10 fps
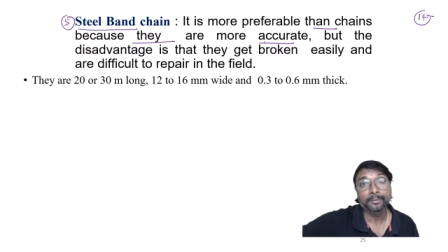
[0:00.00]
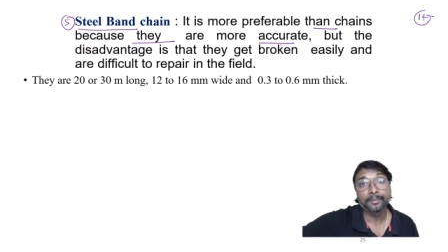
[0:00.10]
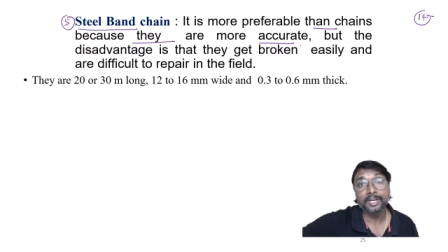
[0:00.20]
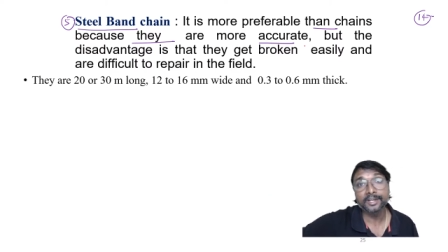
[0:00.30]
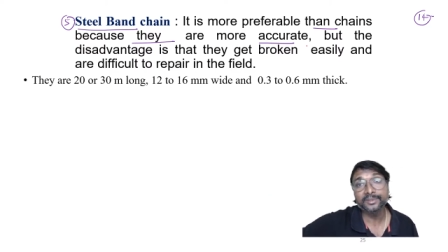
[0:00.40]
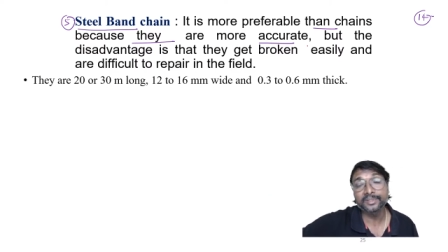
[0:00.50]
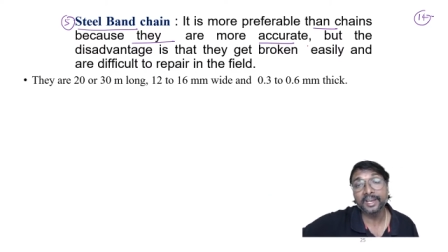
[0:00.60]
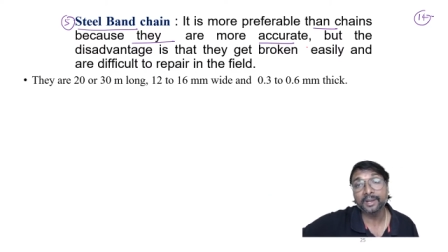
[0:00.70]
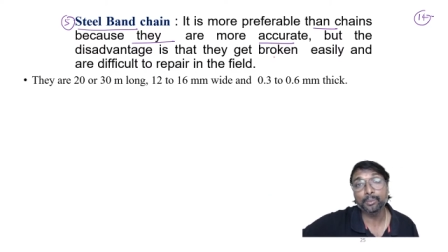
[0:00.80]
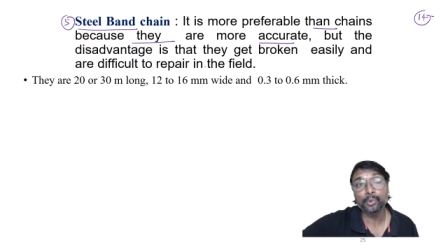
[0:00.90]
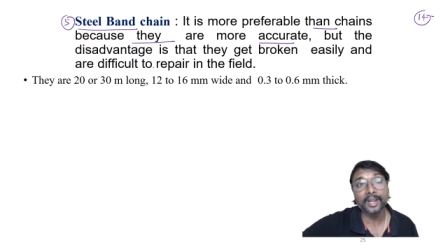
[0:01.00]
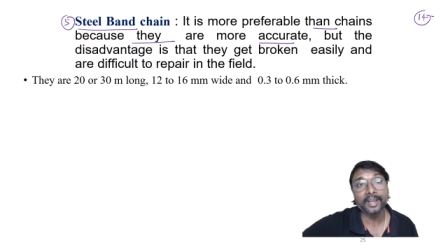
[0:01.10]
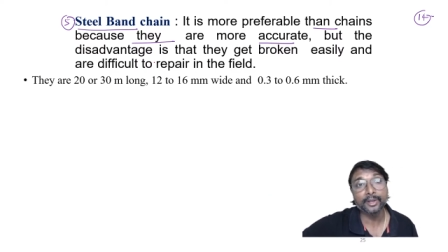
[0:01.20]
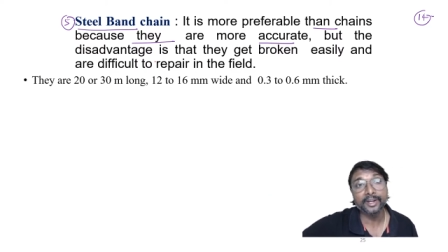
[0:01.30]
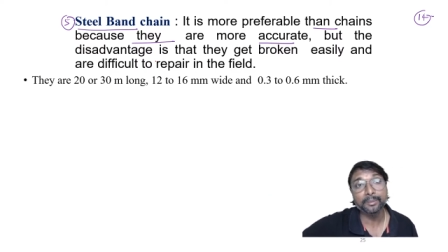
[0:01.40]
Because they are more
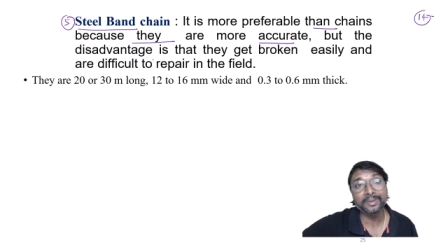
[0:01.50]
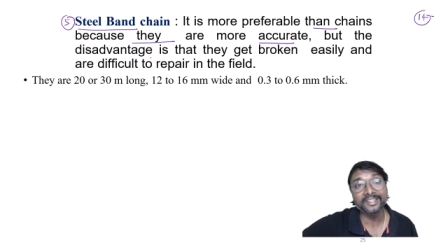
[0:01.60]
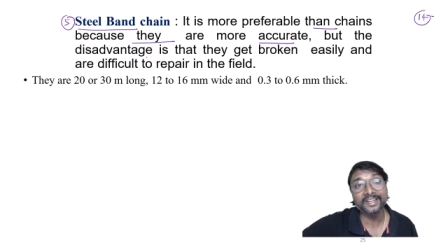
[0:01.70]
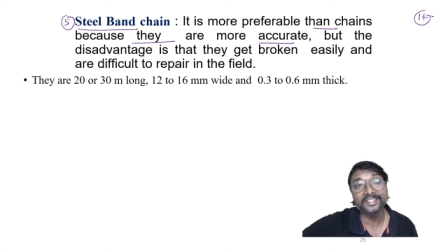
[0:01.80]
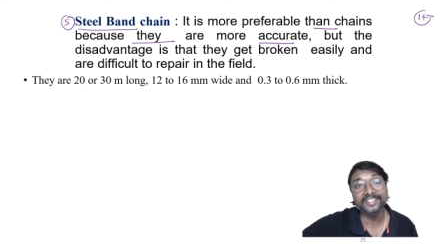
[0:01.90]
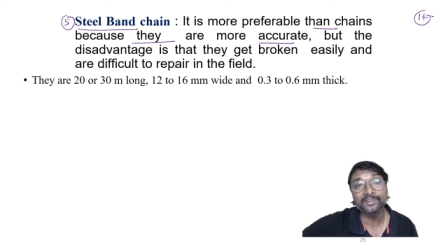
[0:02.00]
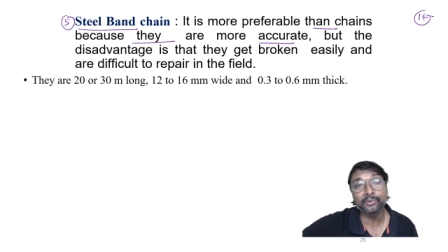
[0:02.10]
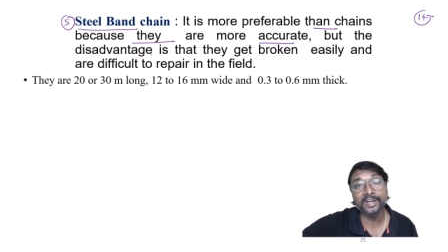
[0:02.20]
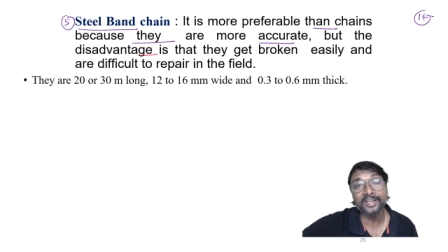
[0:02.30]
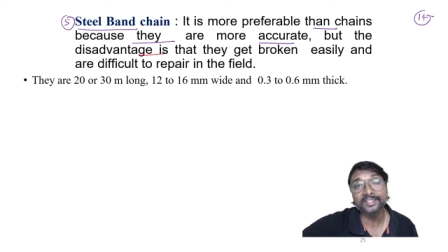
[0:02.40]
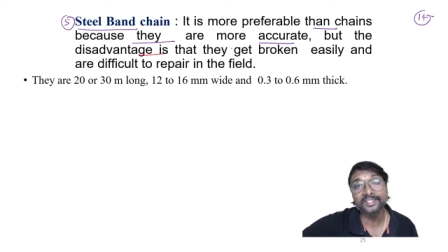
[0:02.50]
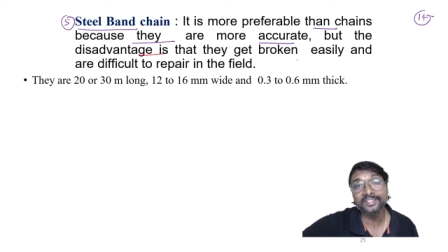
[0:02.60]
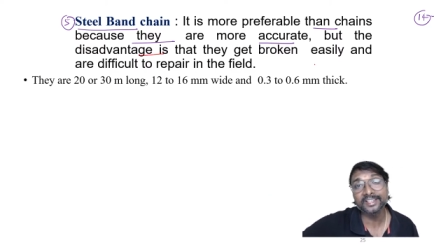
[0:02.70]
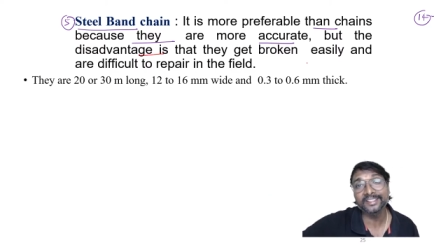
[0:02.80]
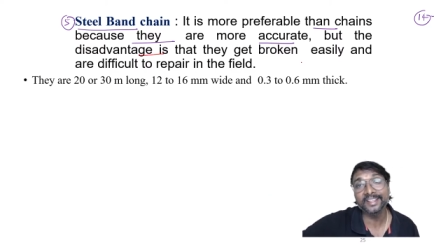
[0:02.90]
accurate, but the disadvantage is
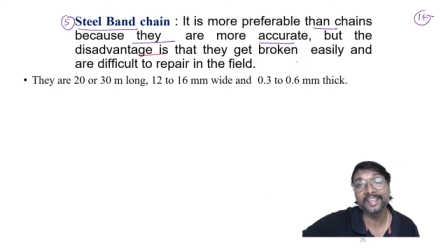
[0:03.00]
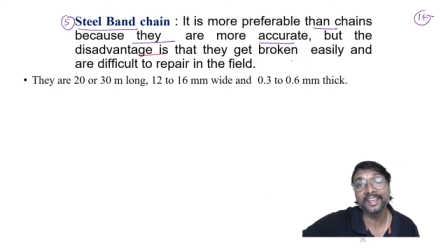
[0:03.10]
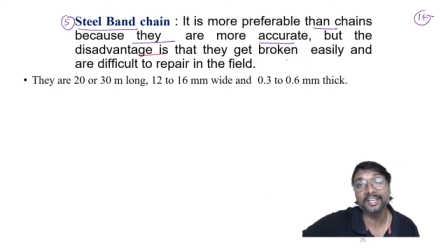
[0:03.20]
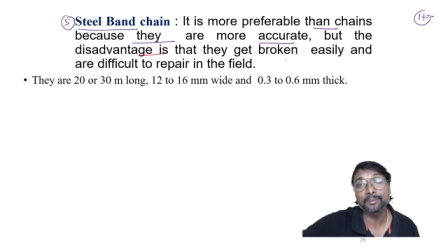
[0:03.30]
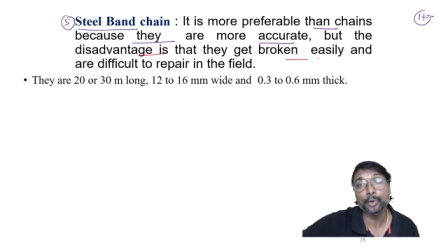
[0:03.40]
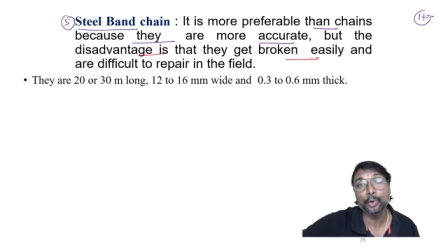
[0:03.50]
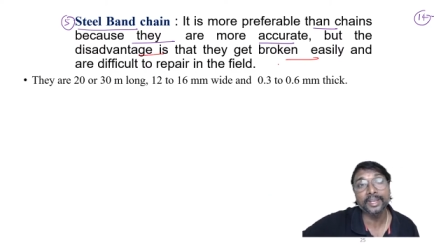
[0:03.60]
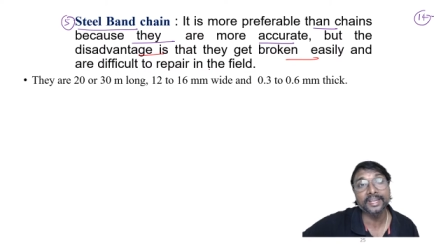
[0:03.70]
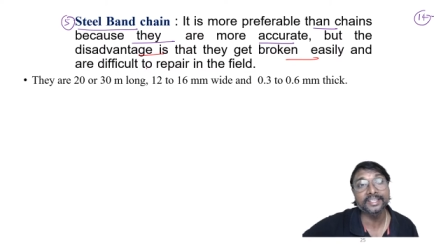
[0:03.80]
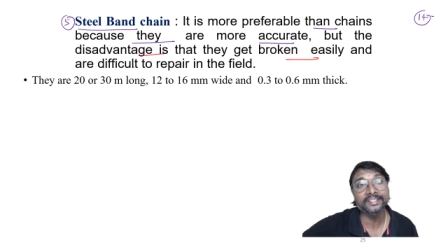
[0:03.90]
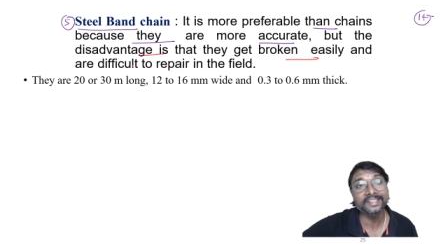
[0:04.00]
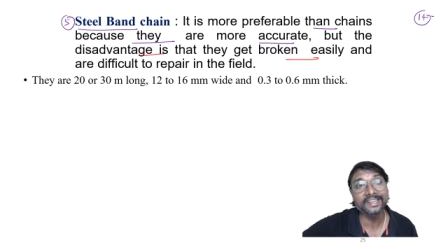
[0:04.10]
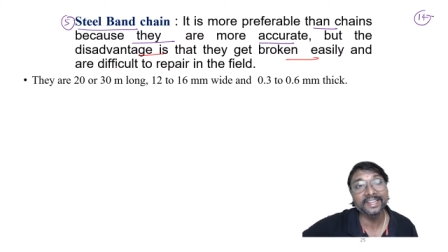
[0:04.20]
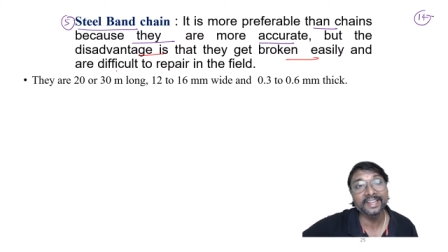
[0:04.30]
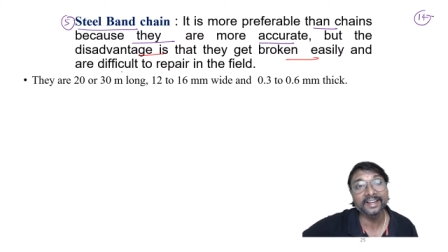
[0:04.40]
that they get broken
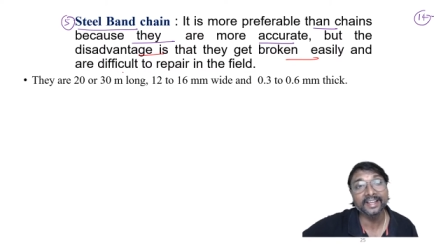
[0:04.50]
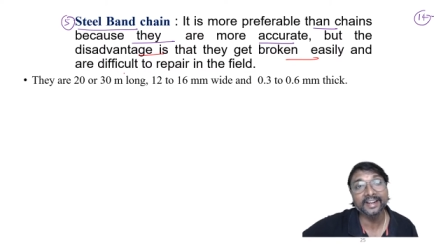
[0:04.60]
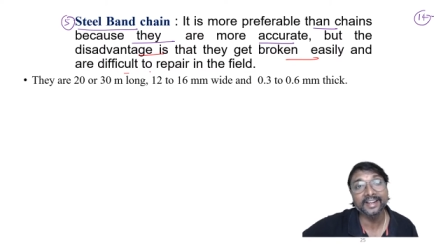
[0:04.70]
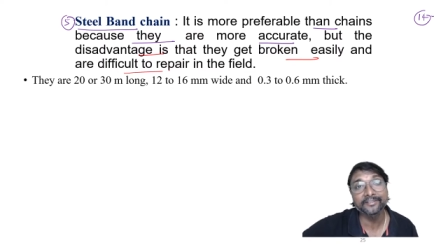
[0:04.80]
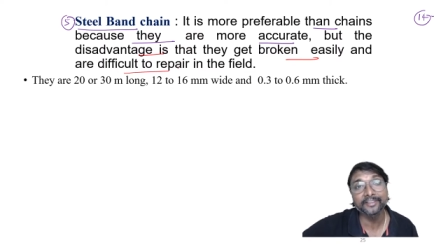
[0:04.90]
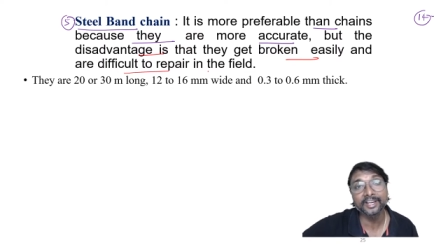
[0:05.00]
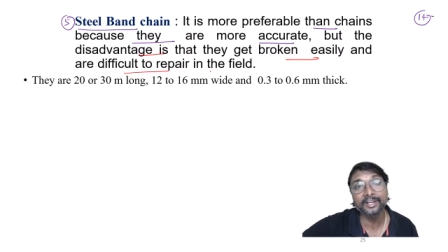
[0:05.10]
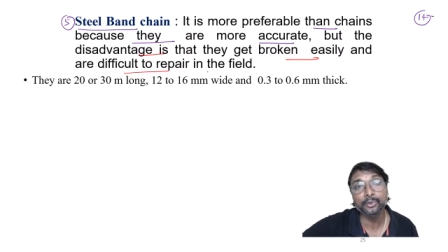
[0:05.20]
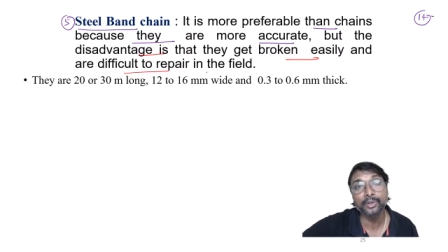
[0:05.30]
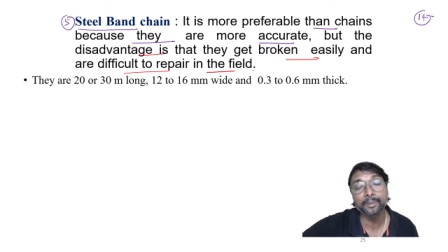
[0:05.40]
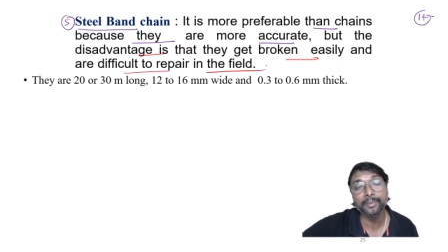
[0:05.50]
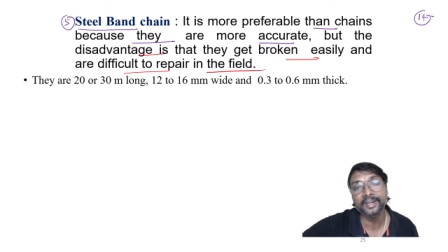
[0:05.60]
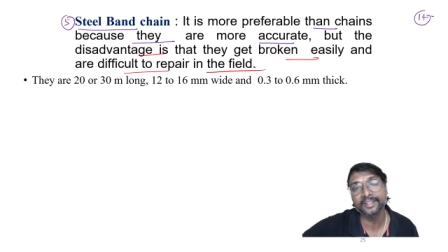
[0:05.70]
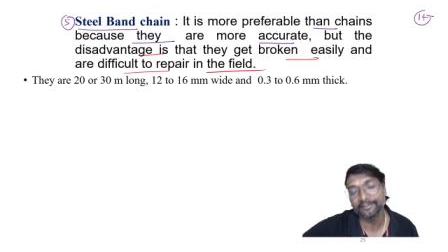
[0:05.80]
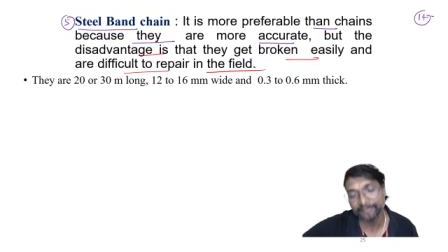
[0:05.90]
easily and are difficult to repair
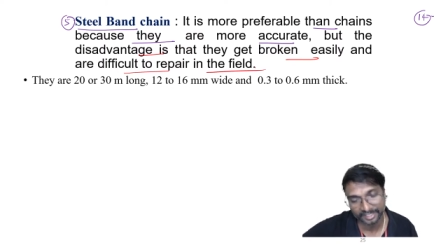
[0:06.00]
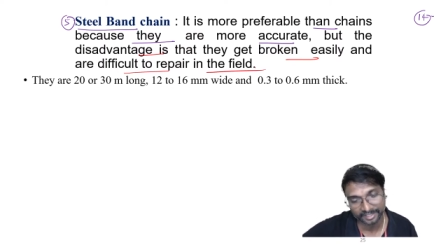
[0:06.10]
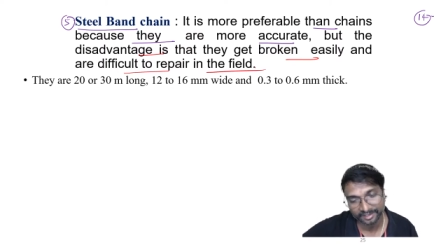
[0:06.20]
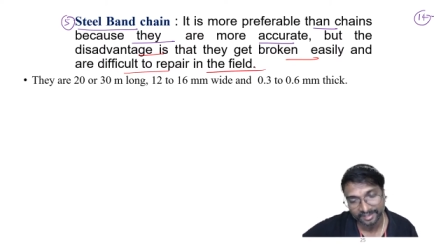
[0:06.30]
in the field.